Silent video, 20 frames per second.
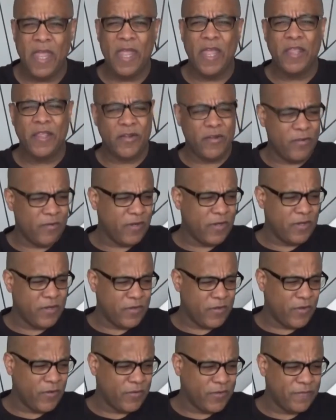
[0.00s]
you know, you
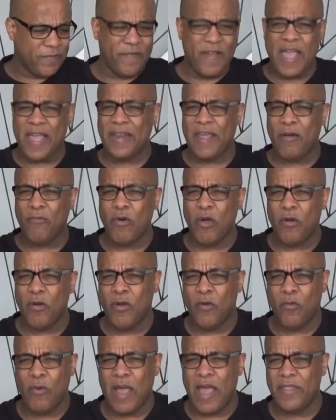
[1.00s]
know, to find out what,
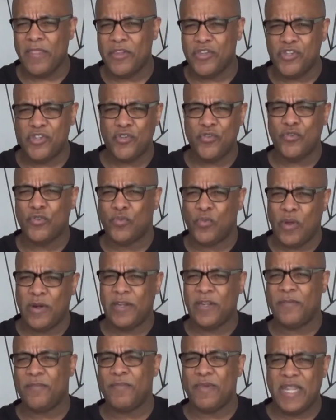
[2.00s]
why the Jews wanted
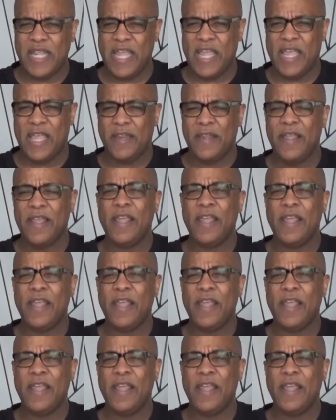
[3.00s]
him dead.